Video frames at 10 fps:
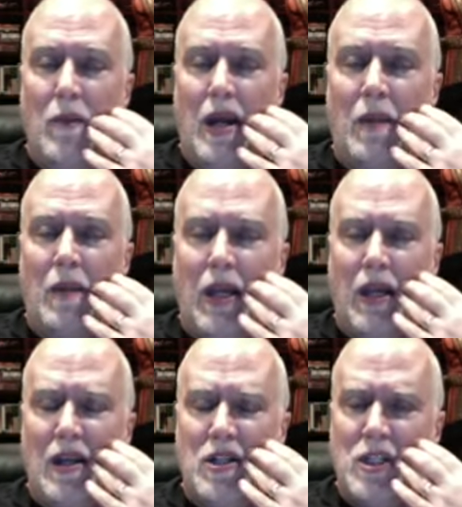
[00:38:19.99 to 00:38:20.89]
mainly
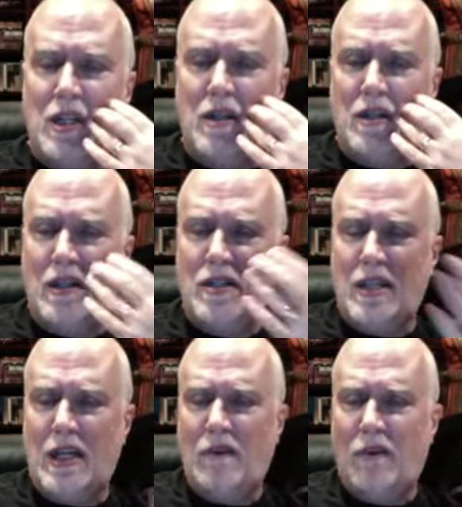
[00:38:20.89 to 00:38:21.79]
because she has
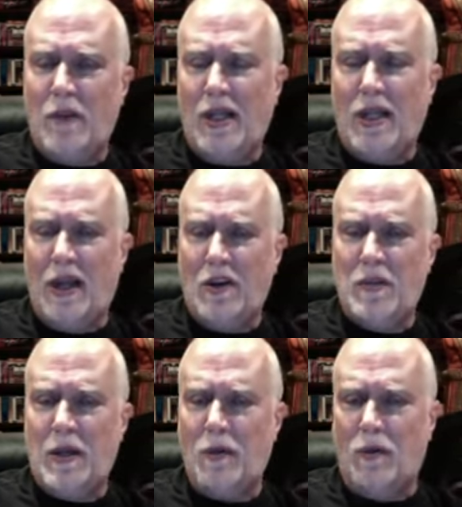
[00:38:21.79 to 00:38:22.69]
seen for many years
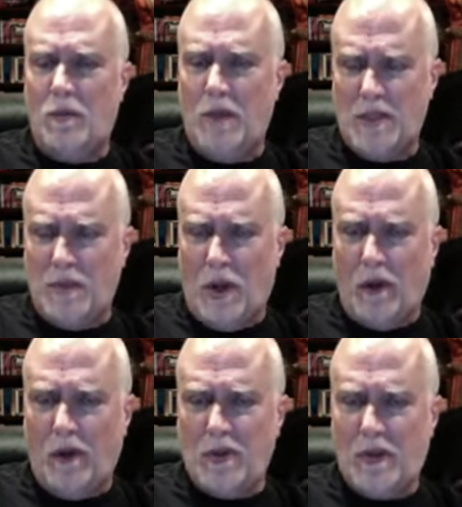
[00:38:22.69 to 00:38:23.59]
people
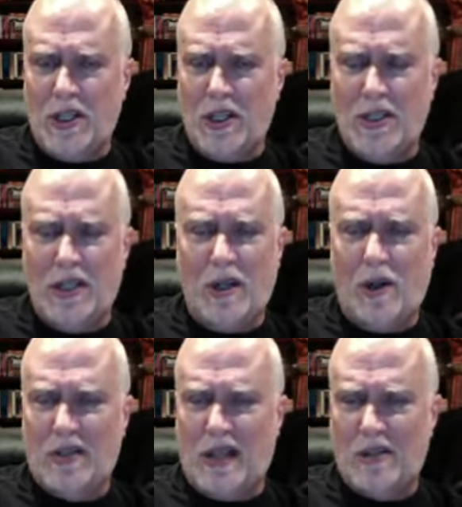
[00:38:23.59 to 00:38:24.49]
bungle with speeches and it all
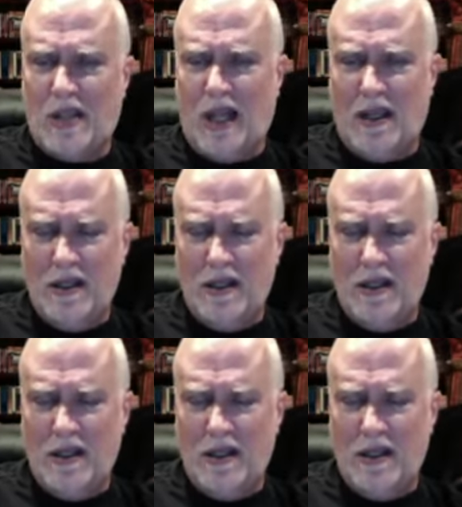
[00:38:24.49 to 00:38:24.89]
sounds like